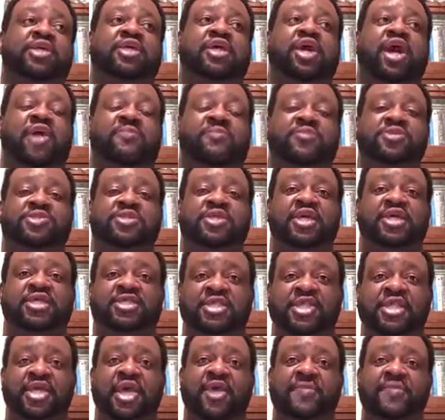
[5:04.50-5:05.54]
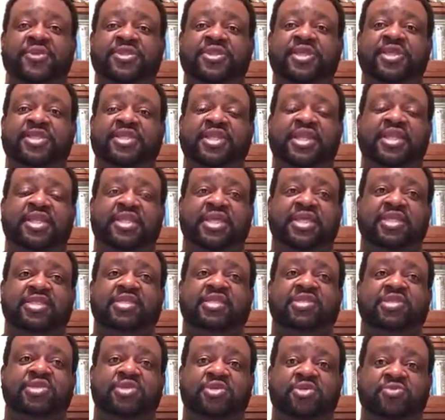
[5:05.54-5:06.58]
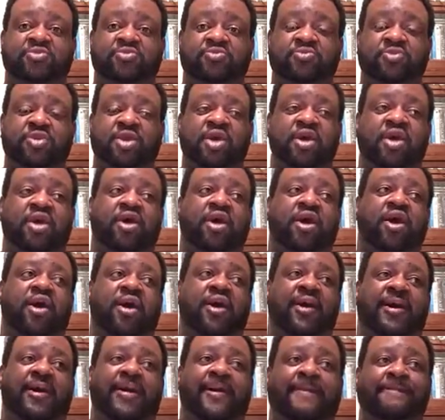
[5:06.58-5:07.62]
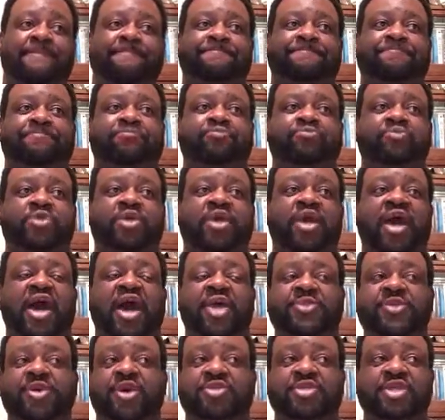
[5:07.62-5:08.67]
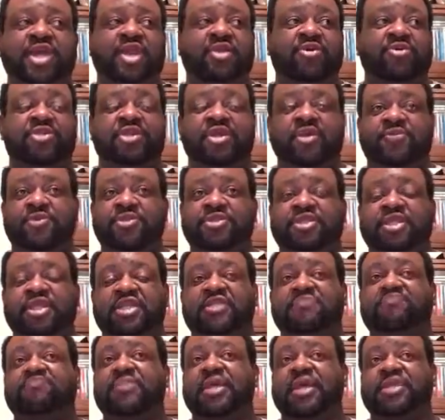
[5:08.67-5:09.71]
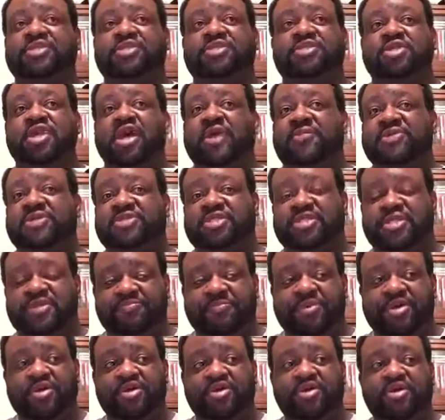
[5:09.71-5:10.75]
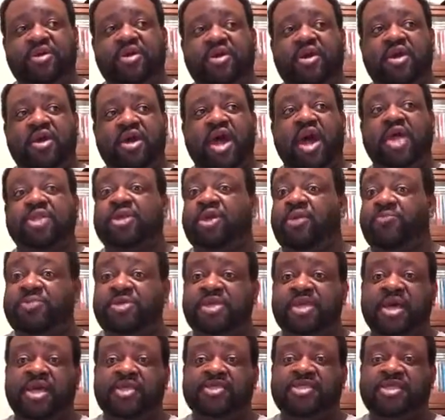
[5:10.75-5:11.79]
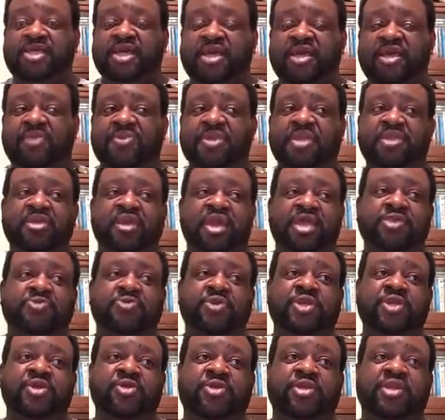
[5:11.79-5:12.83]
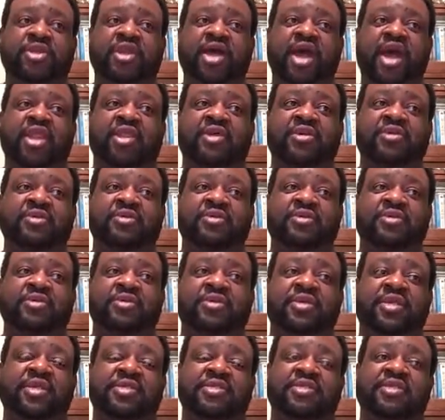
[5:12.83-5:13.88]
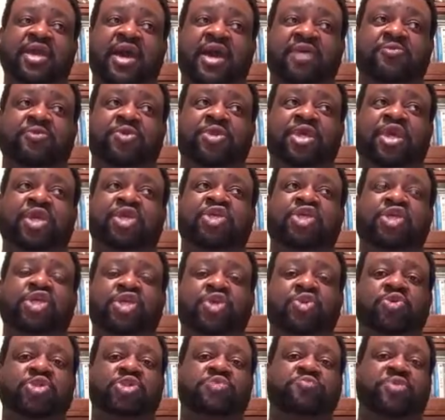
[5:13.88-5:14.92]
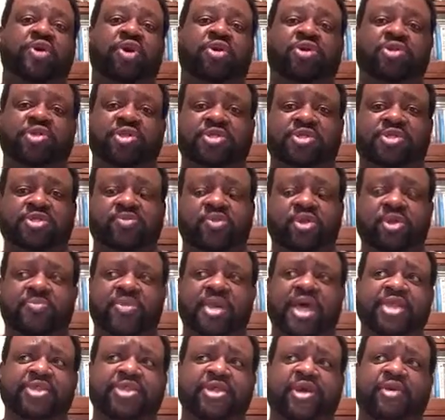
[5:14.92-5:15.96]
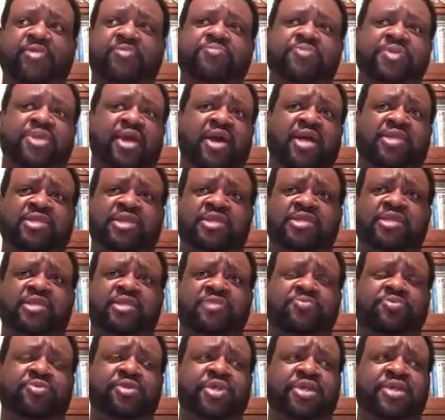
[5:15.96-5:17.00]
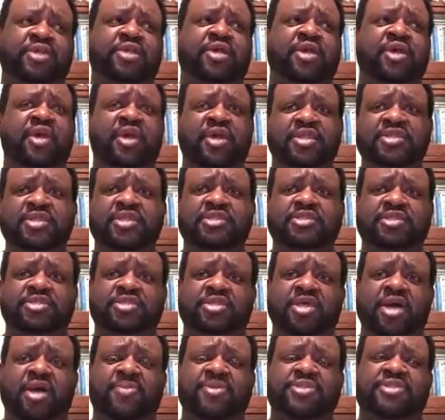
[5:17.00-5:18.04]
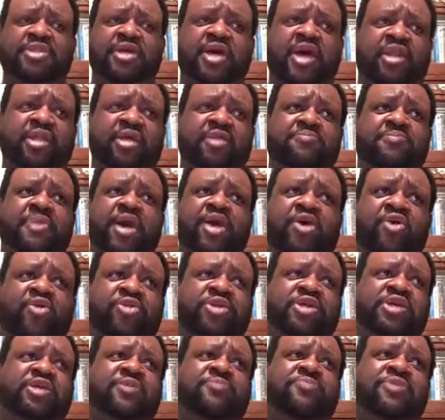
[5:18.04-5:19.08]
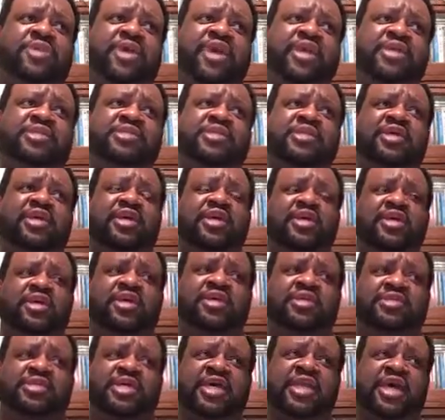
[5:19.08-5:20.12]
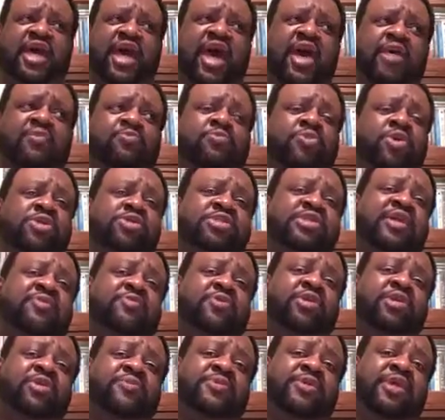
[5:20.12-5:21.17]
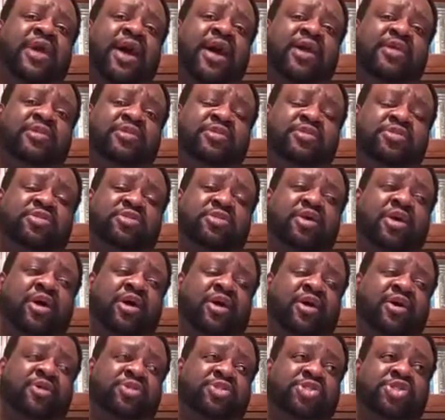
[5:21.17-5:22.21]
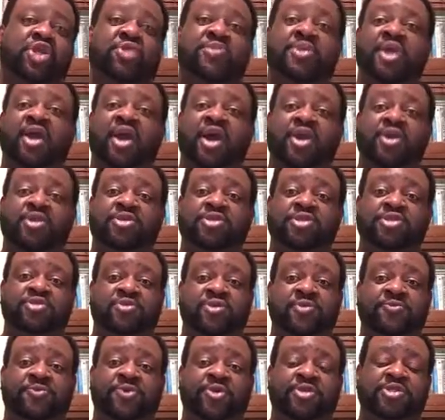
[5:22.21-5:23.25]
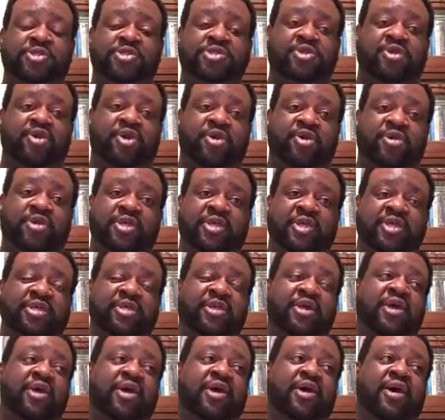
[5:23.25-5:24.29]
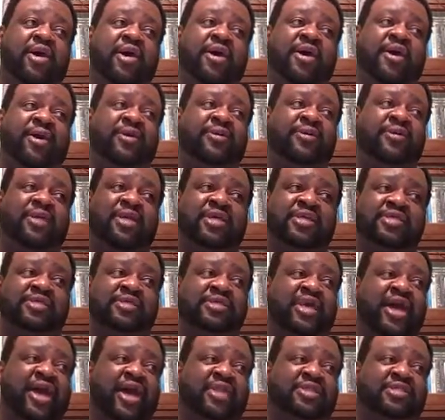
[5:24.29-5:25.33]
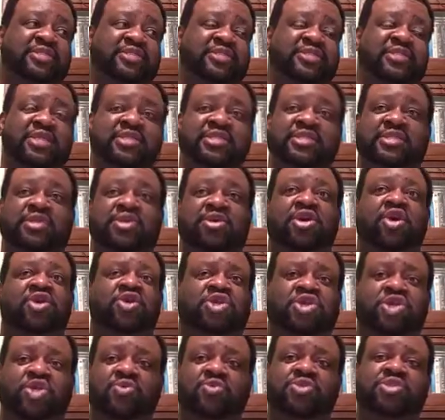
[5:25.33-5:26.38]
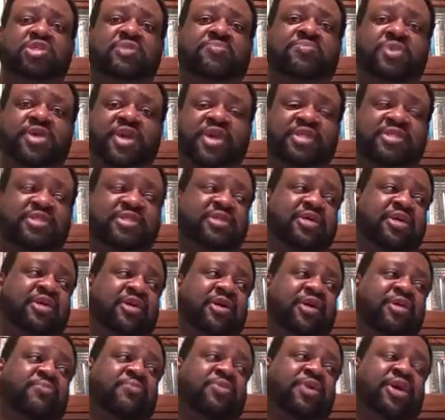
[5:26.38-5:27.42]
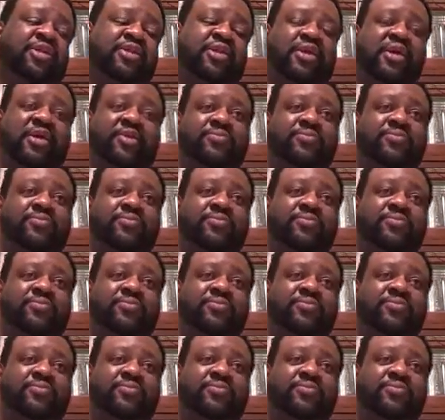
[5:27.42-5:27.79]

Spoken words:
accomplished, it did everything that it needed to do. I thought Donald Glover did an amazing job as Simba. I thought Beyonce, I mean, as we know, Nala is not really a huge part of the story, but I thought Beyonce did a pretty decent job as Nala. My only complaint is that I wish they would have gotten Jeremy Irons to do the voice of Scar again. It's not necessarily a huge complaint, but